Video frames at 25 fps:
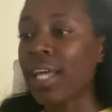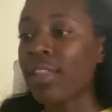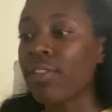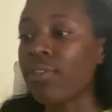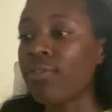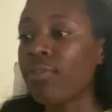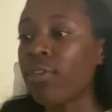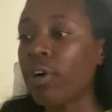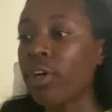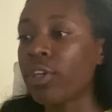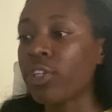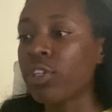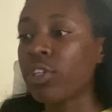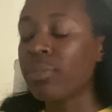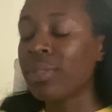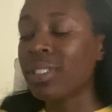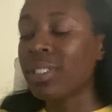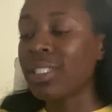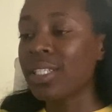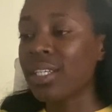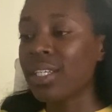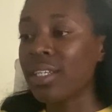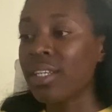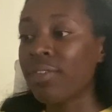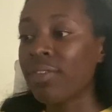the volume is
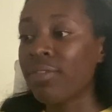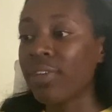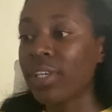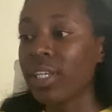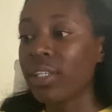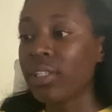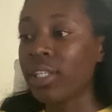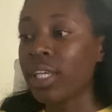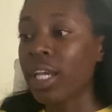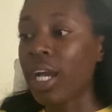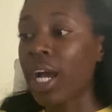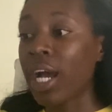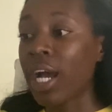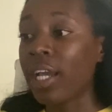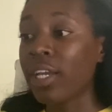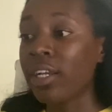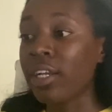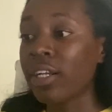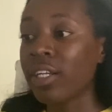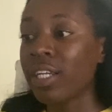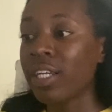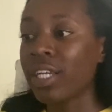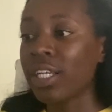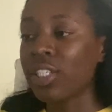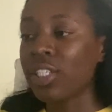significantly higher
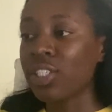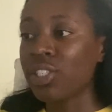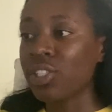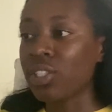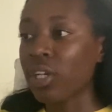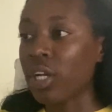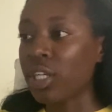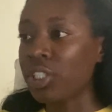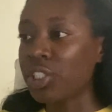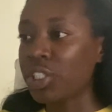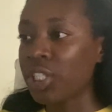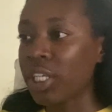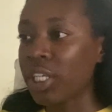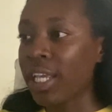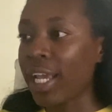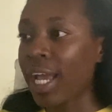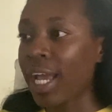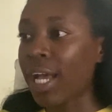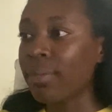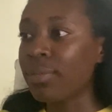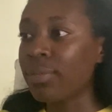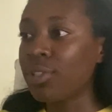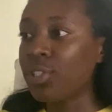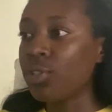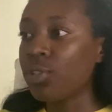in exhaustion
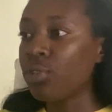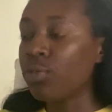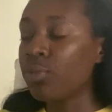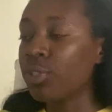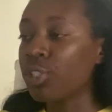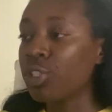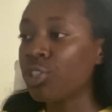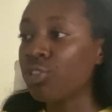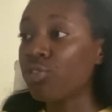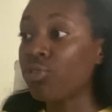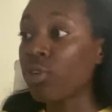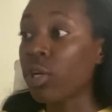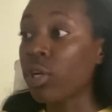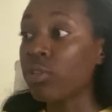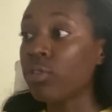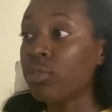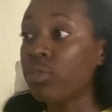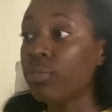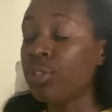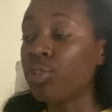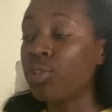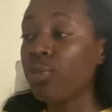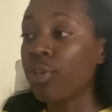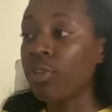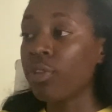gaps due to a struggle
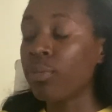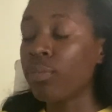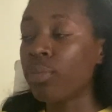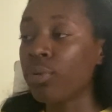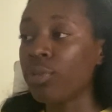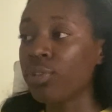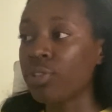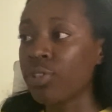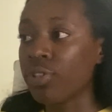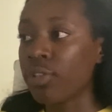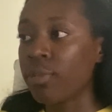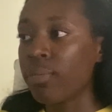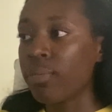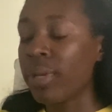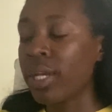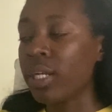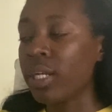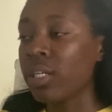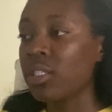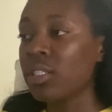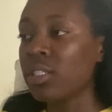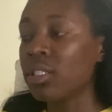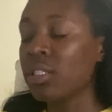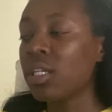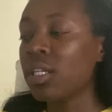between the bulls and the
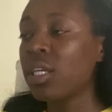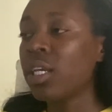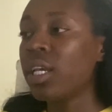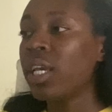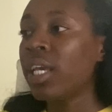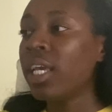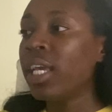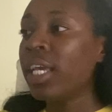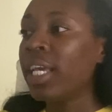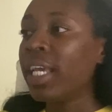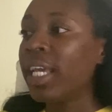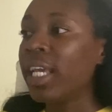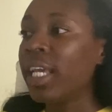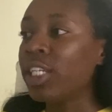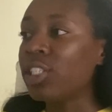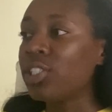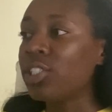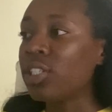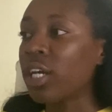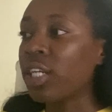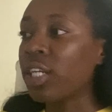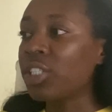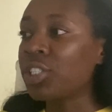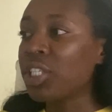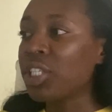bears.
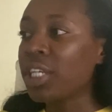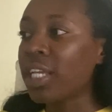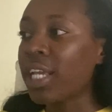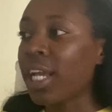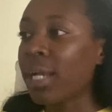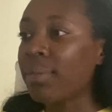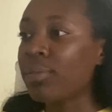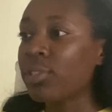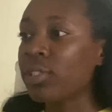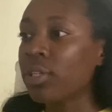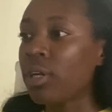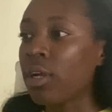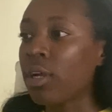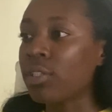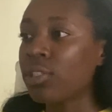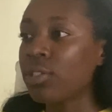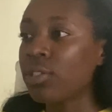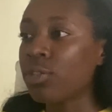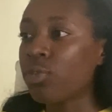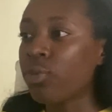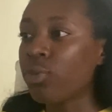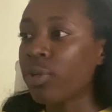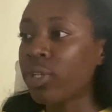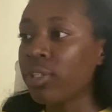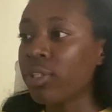Exhaustion gaps are also
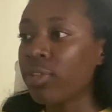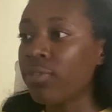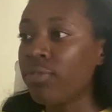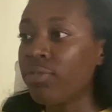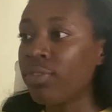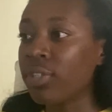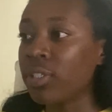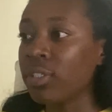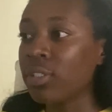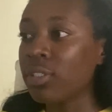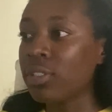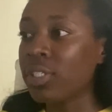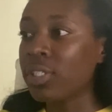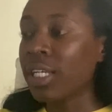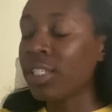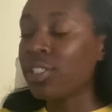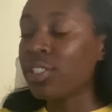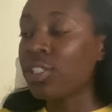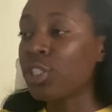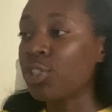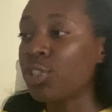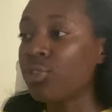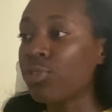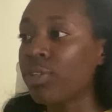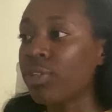quickly filled as the
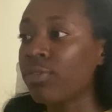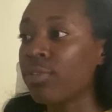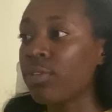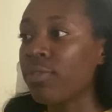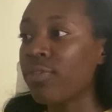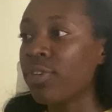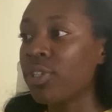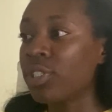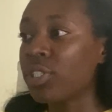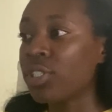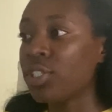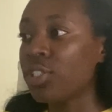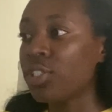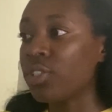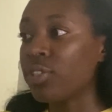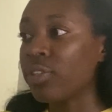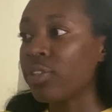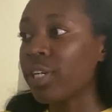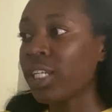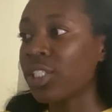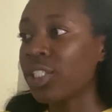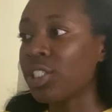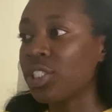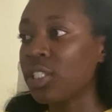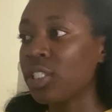trend reverses
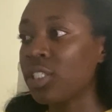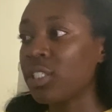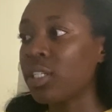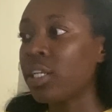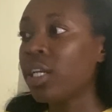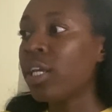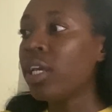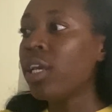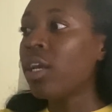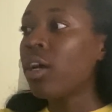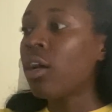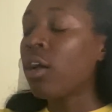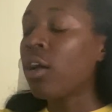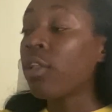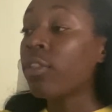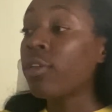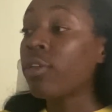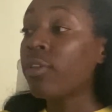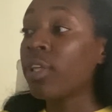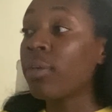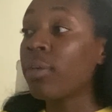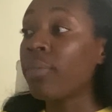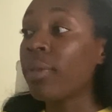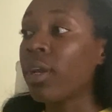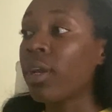direction, although
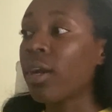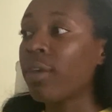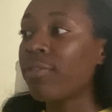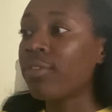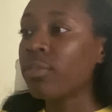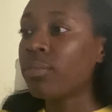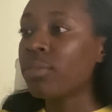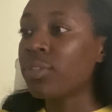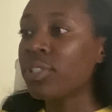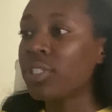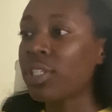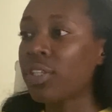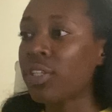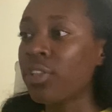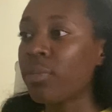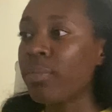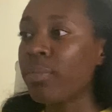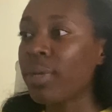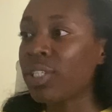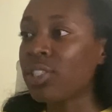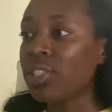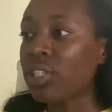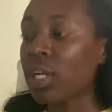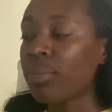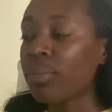they may often present the
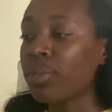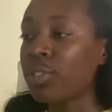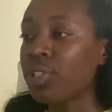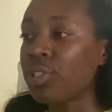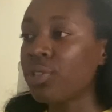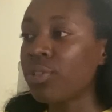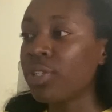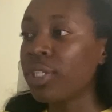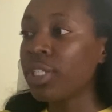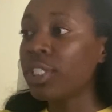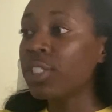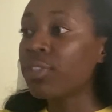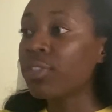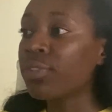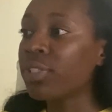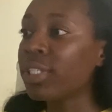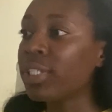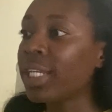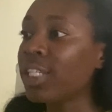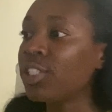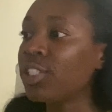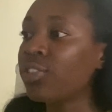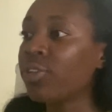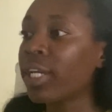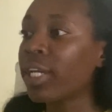best opportunities for day
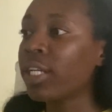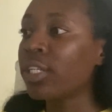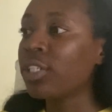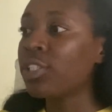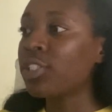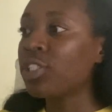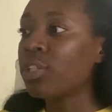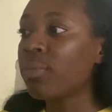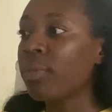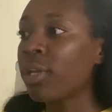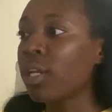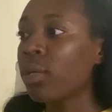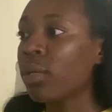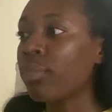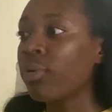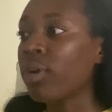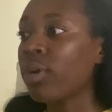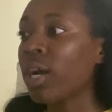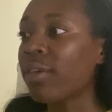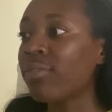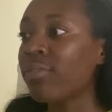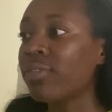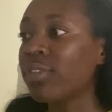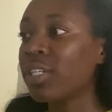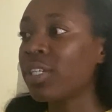traders to make a
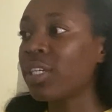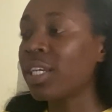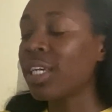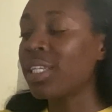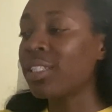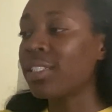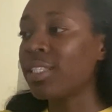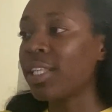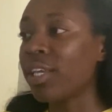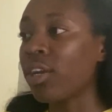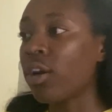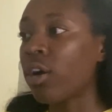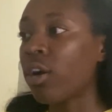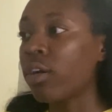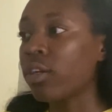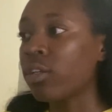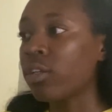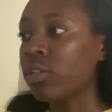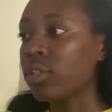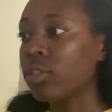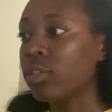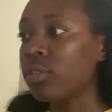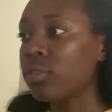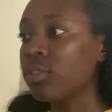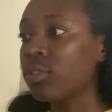profit as they are
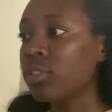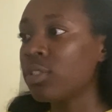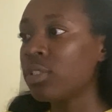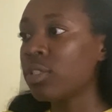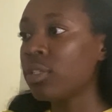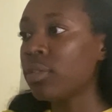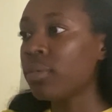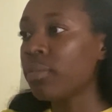closed.